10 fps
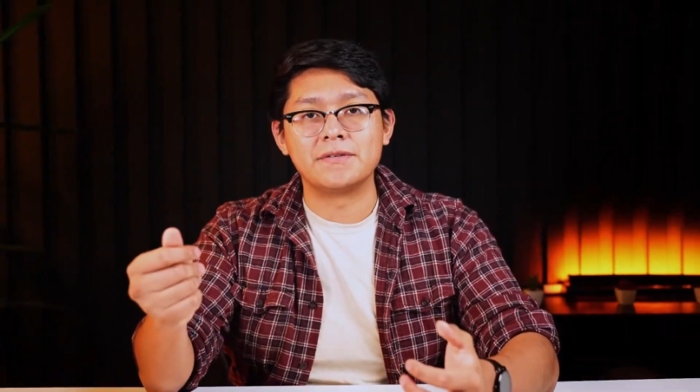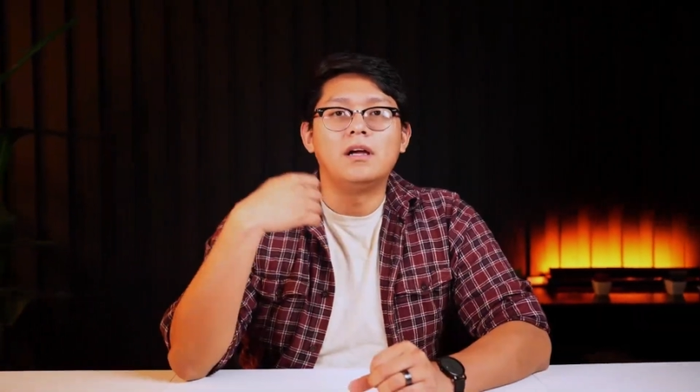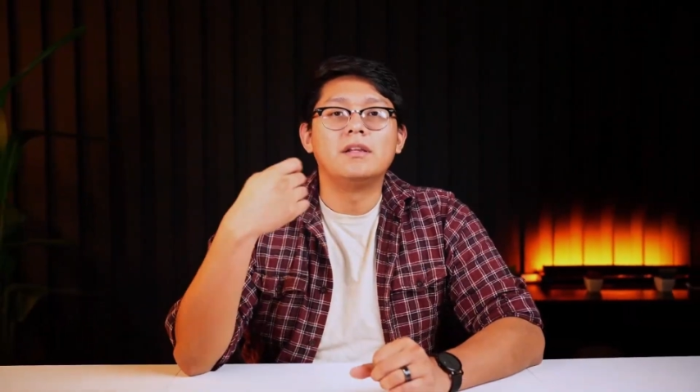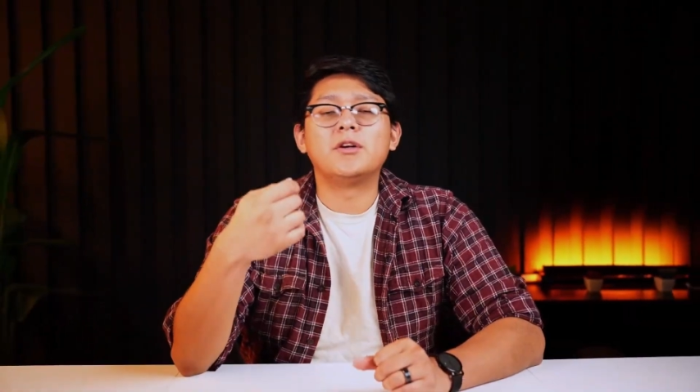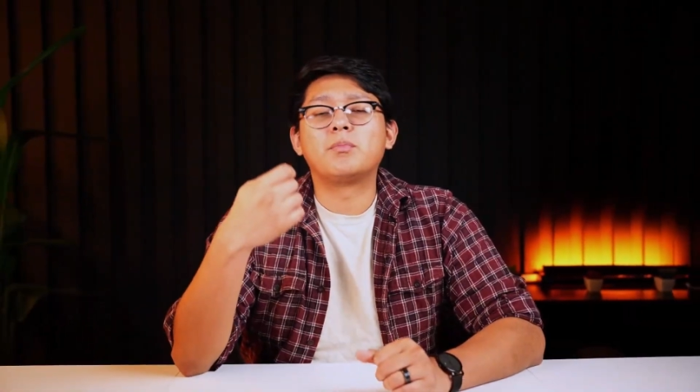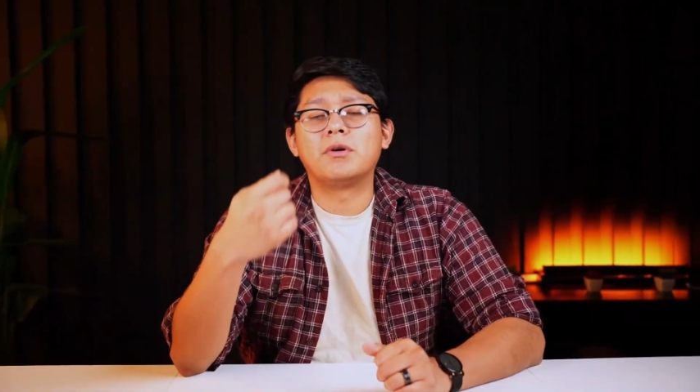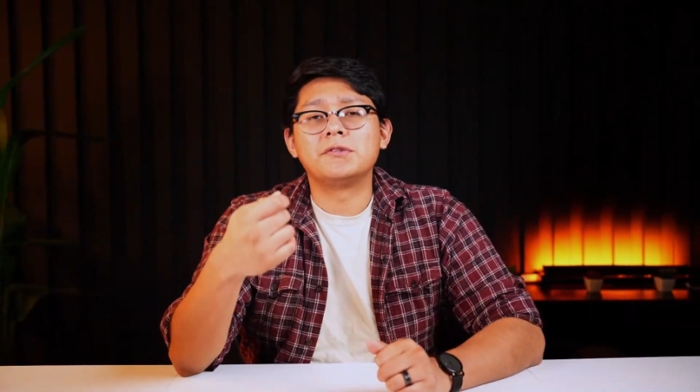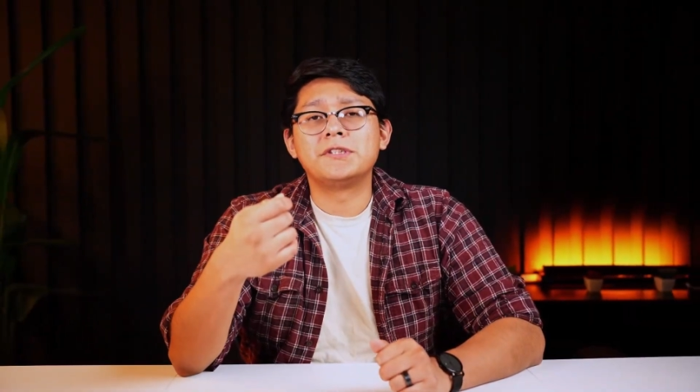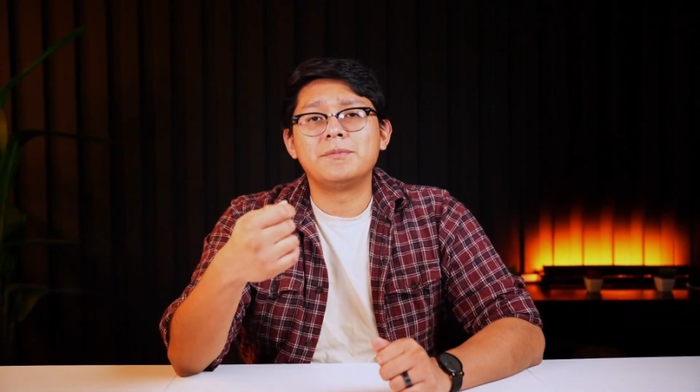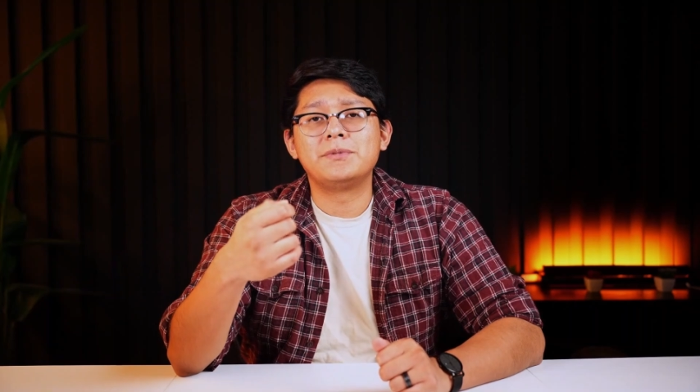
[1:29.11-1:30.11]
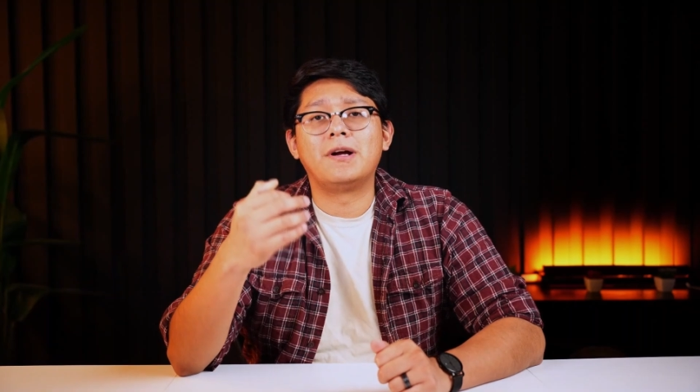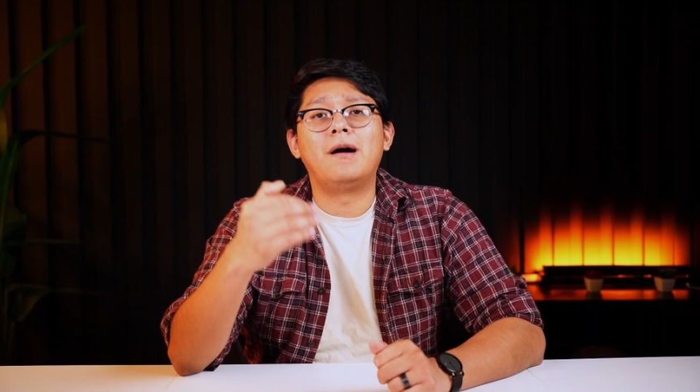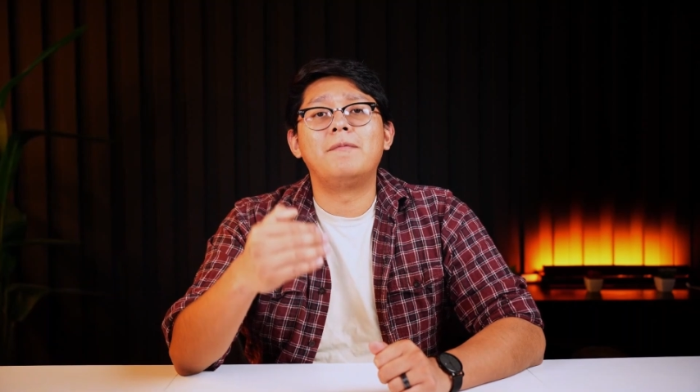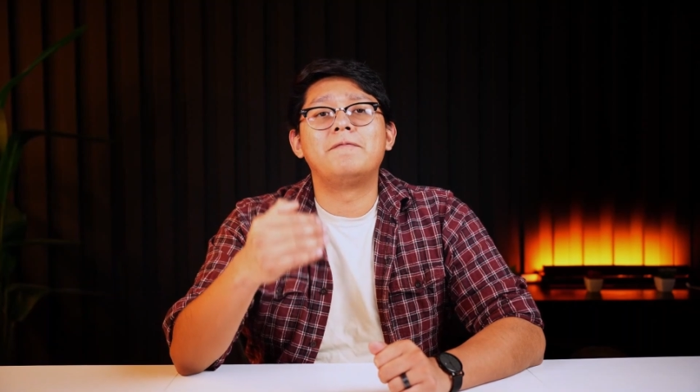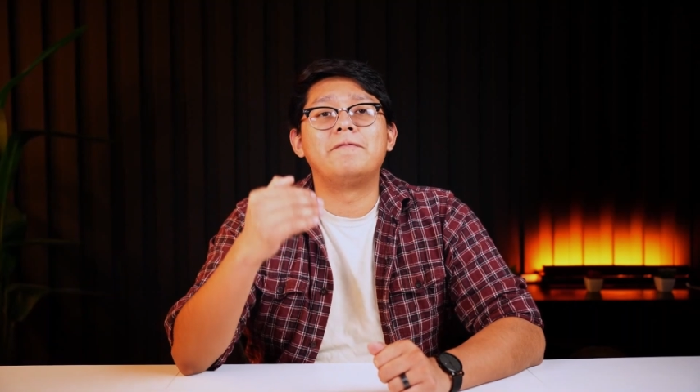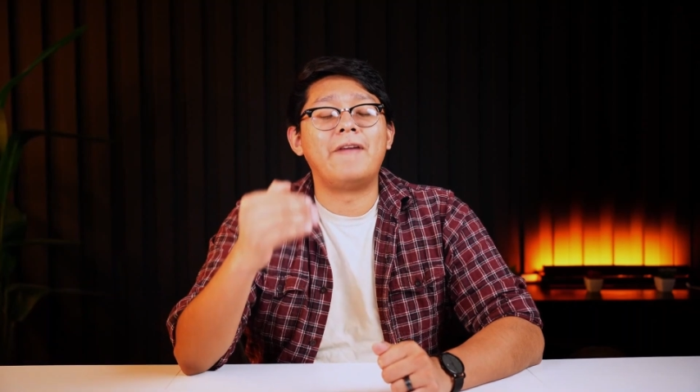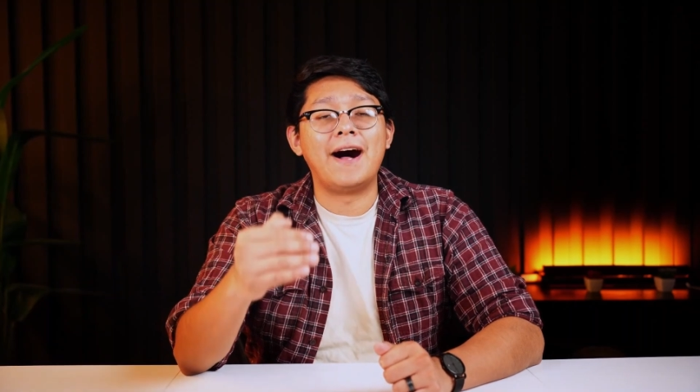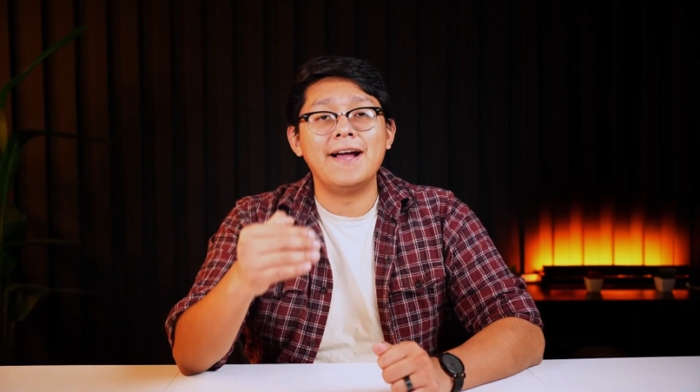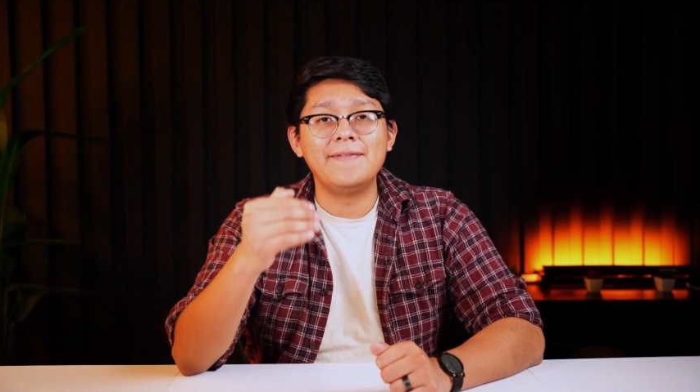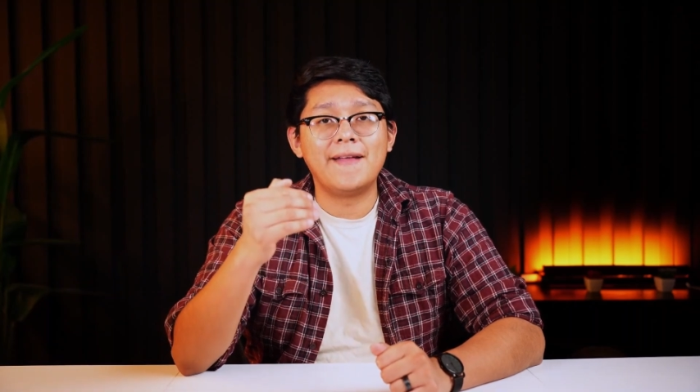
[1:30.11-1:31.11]
A little pro tip to help
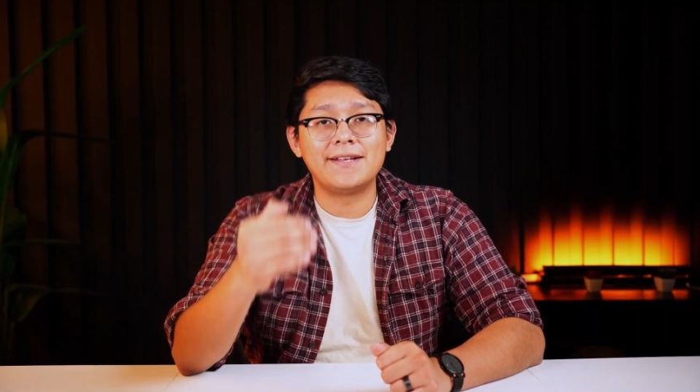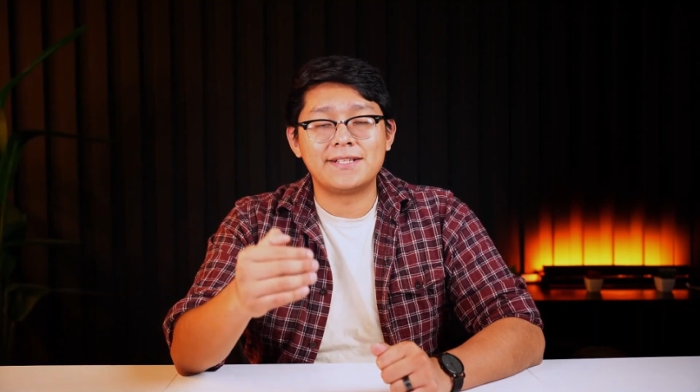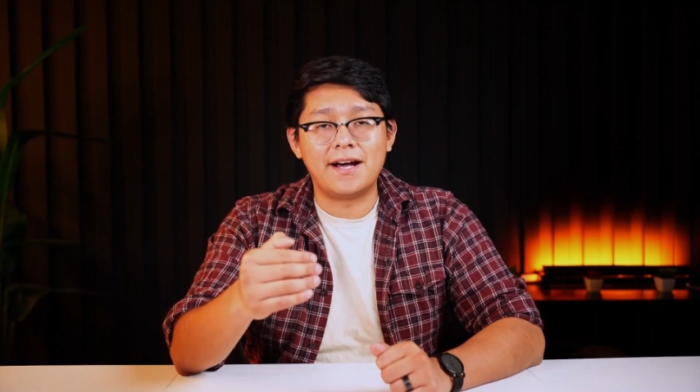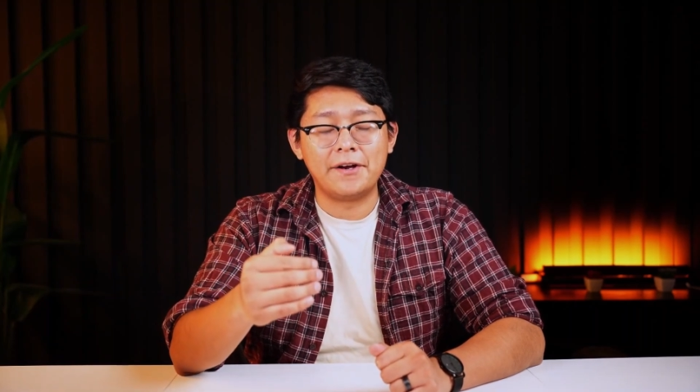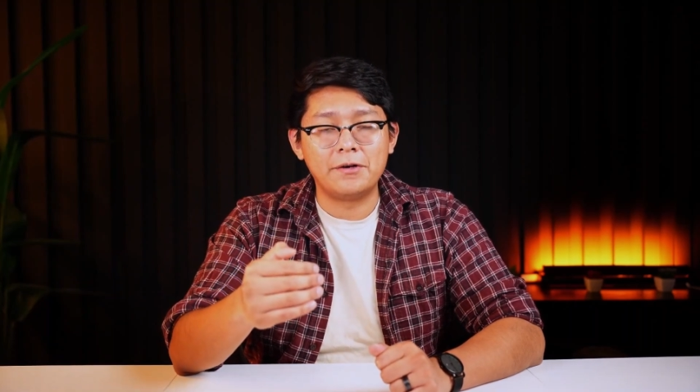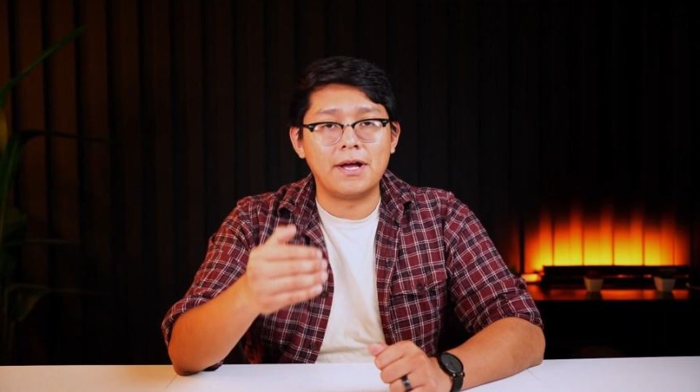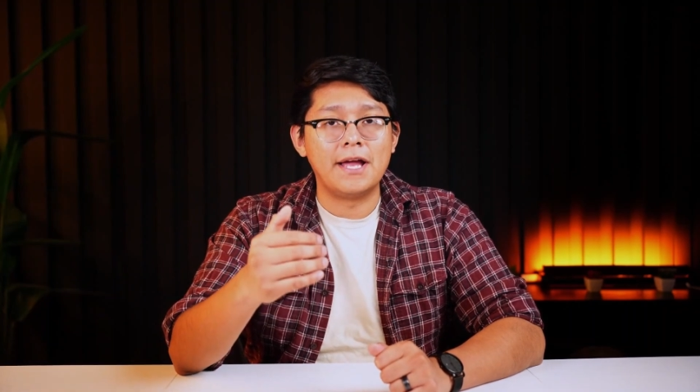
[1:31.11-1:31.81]
find that title